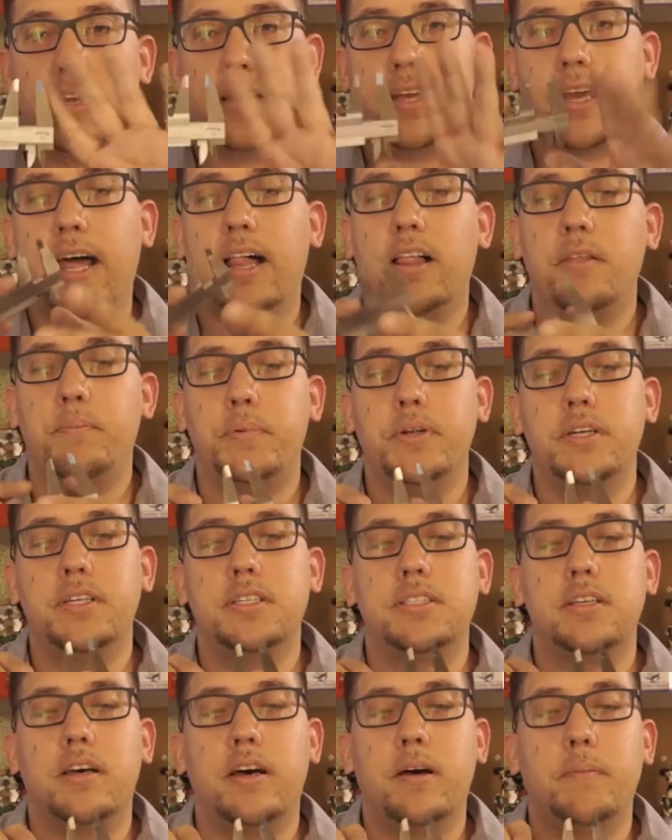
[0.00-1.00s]

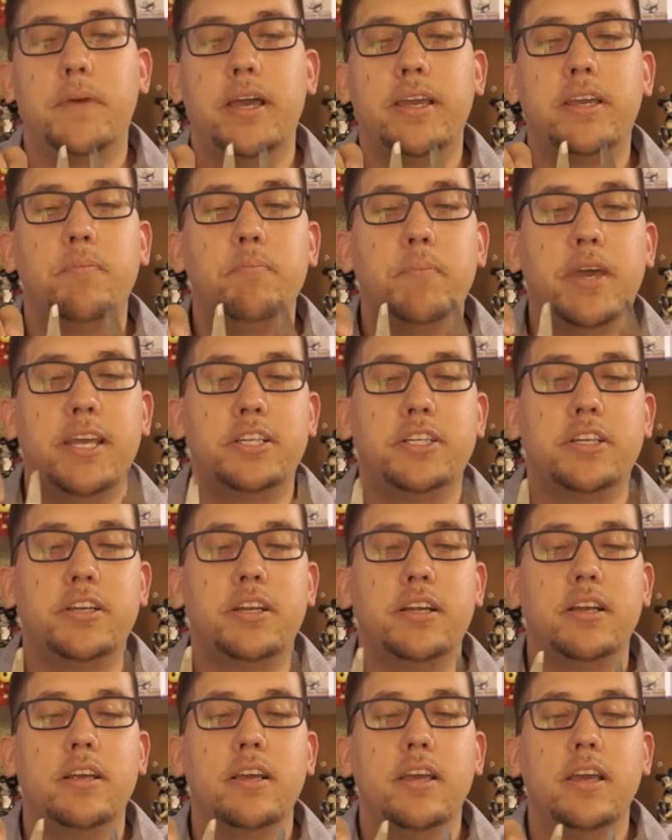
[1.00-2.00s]
calipers. I can
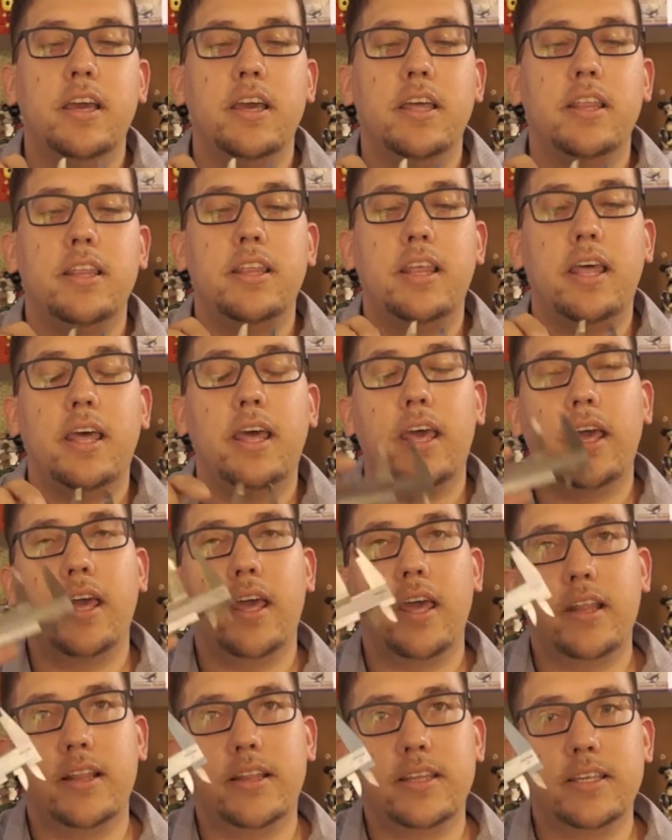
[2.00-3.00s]
measure
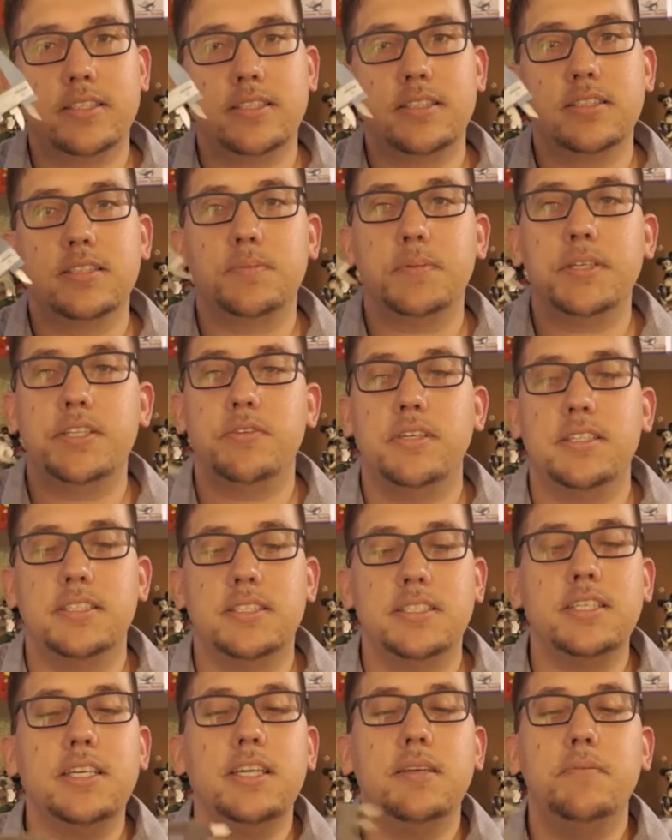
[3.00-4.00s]
the distance between
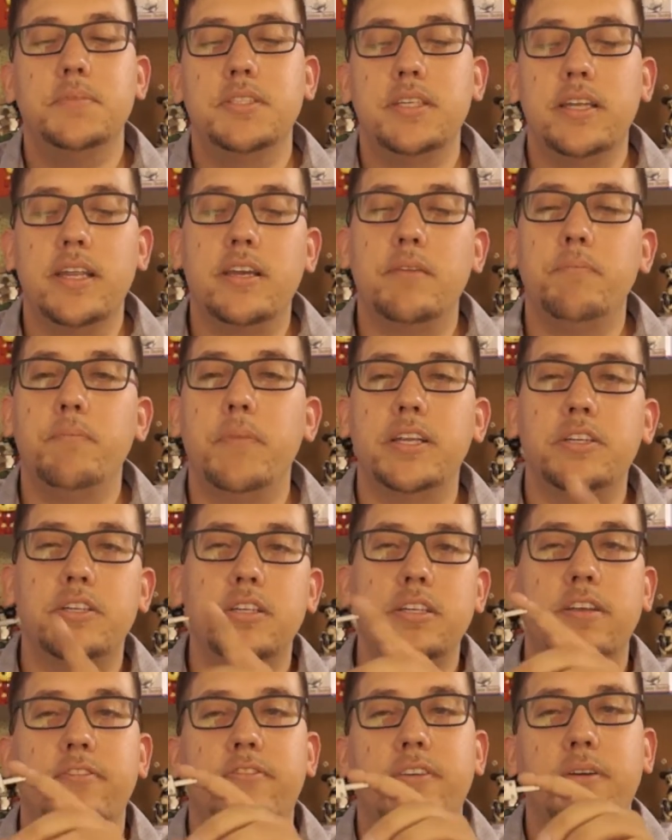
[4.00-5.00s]
seams, and I can measure
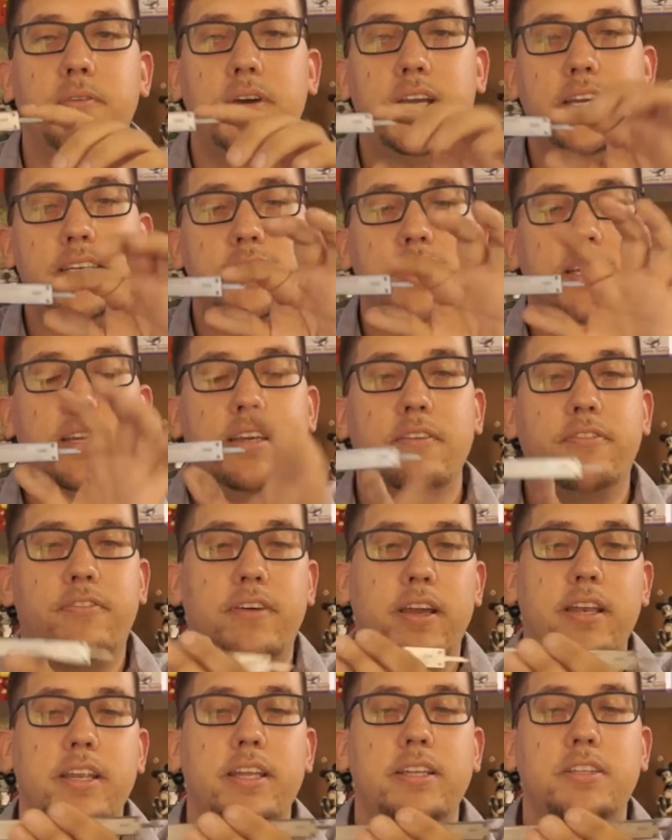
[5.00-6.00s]
in different ways. If
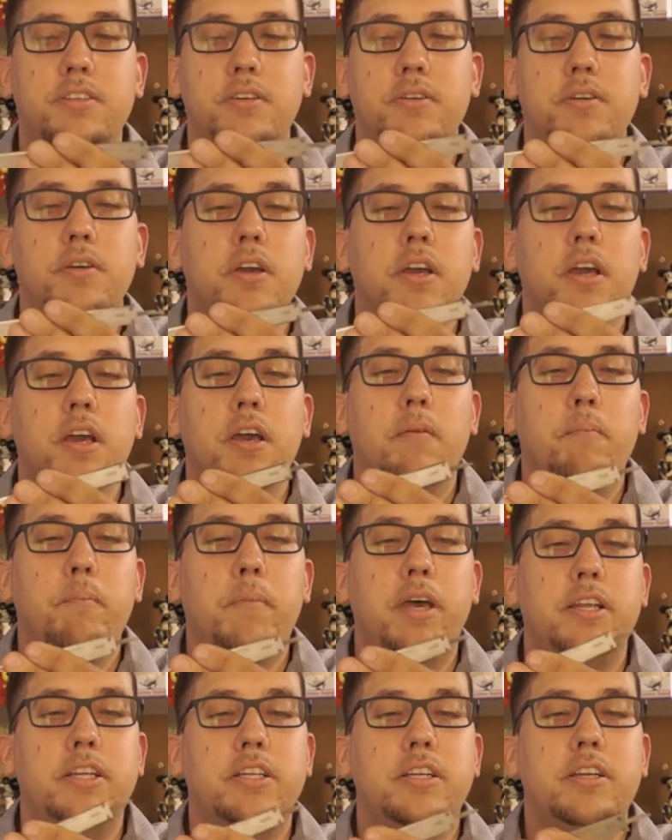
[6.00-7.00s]
I need to
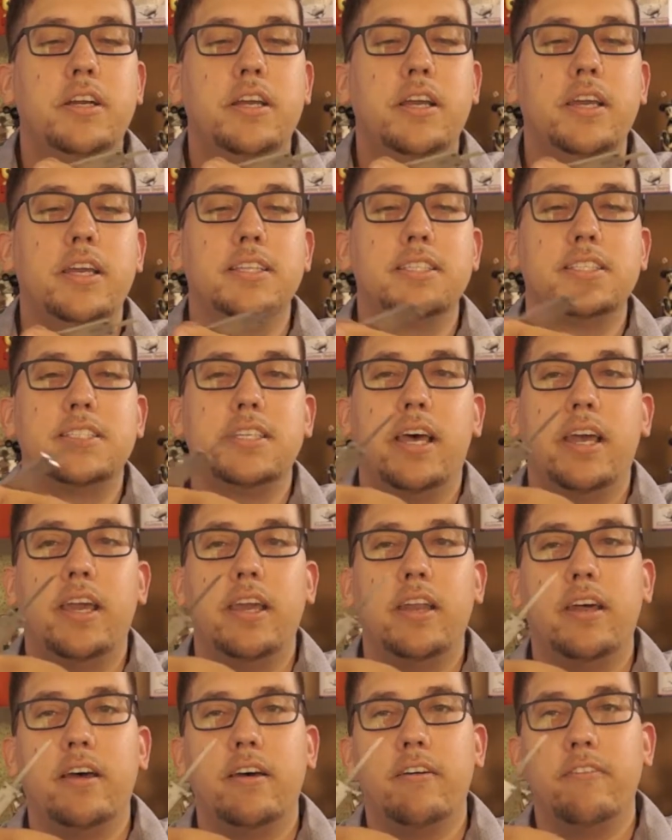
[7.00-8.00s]
measure
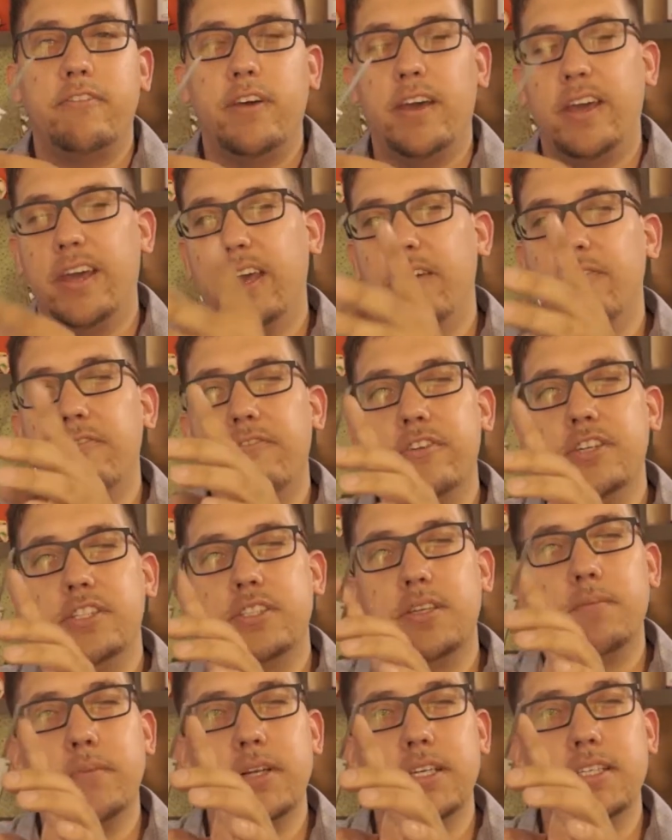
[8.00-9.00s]
inside of a hem for
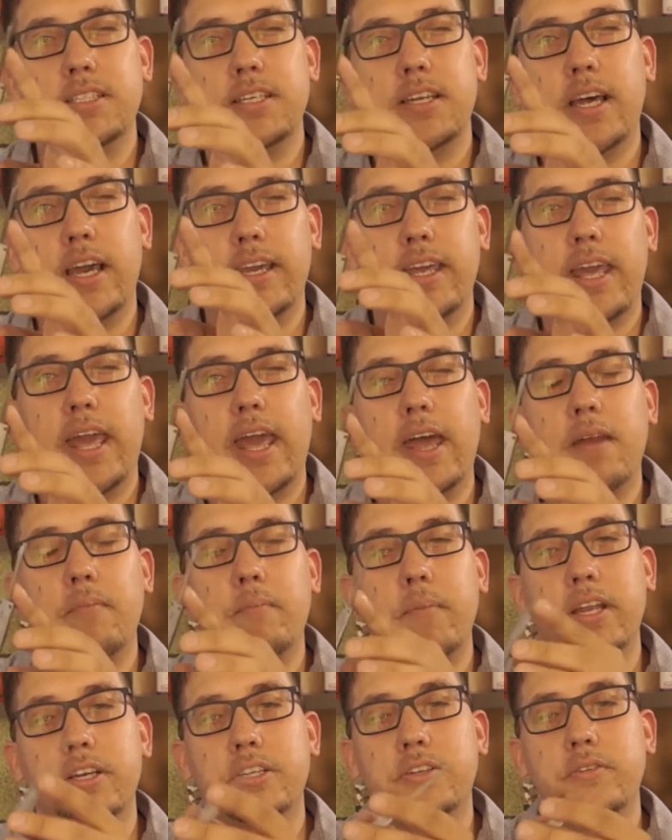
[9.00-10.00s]
some reason, I can
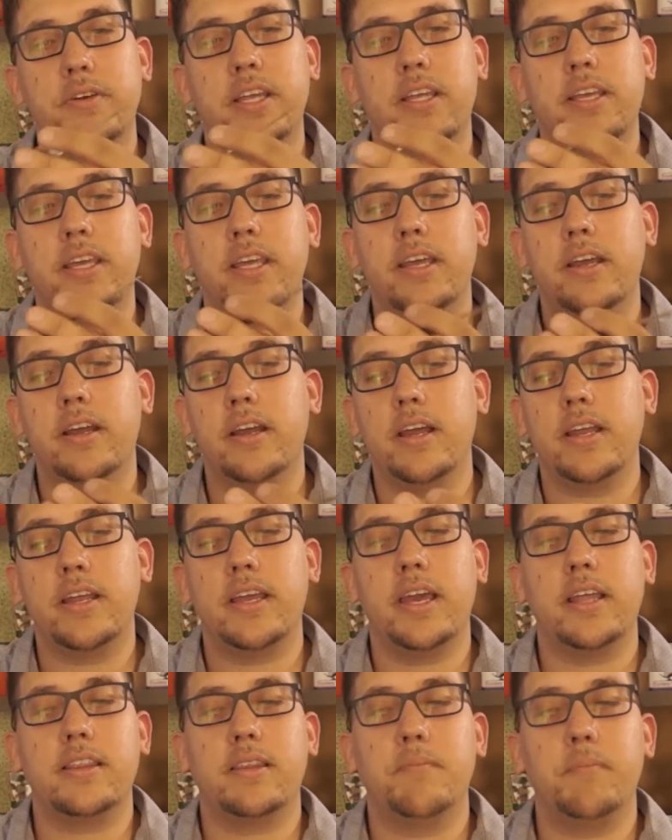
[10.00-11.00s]
measure it here and
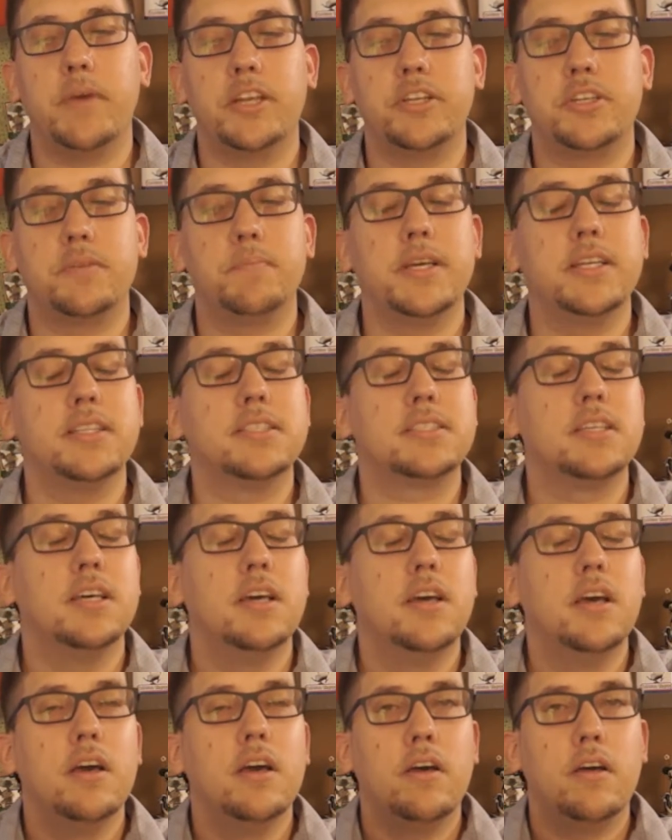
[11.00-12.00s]
get the measurements
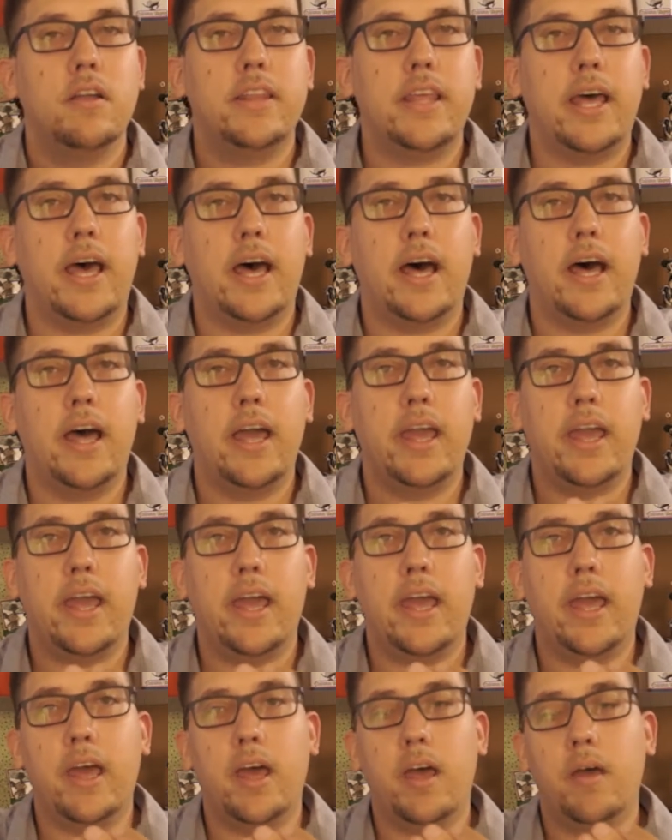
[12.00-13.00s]
that I
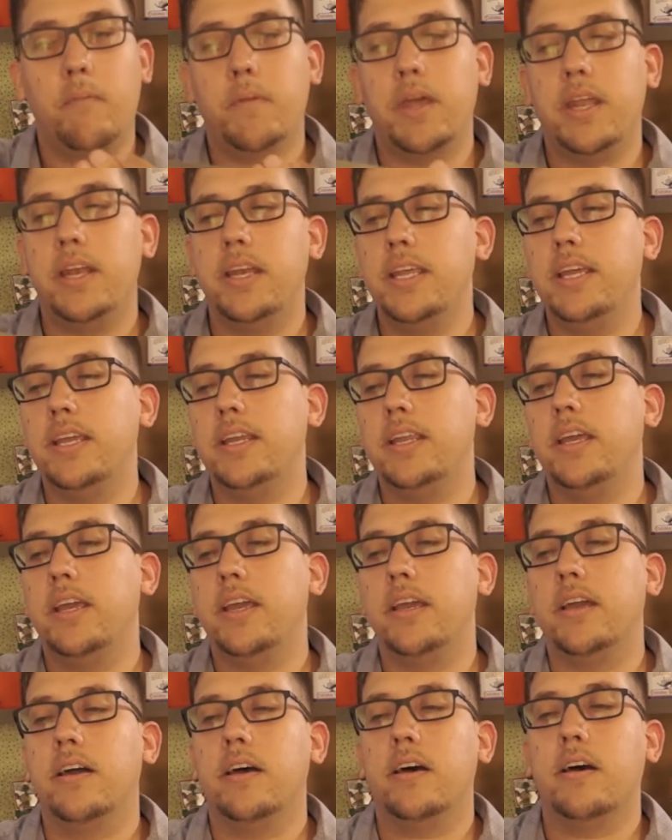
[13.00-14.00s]
am
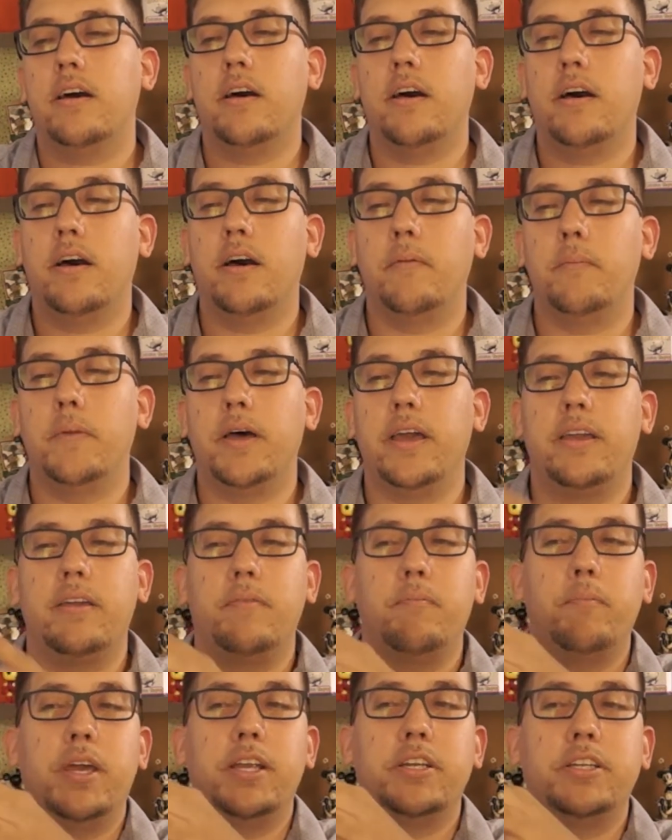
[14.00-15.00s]
needing. I
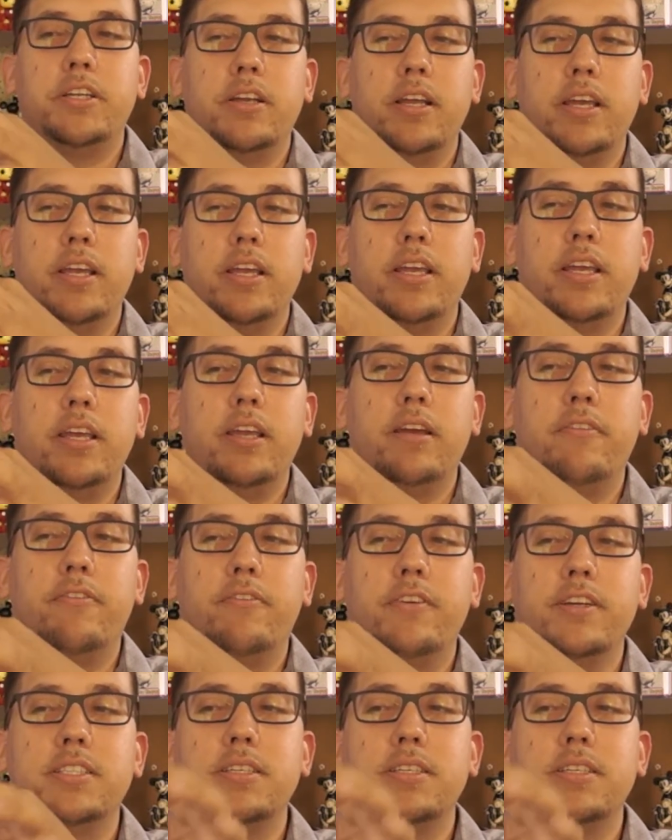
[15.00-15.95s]
can measure in here for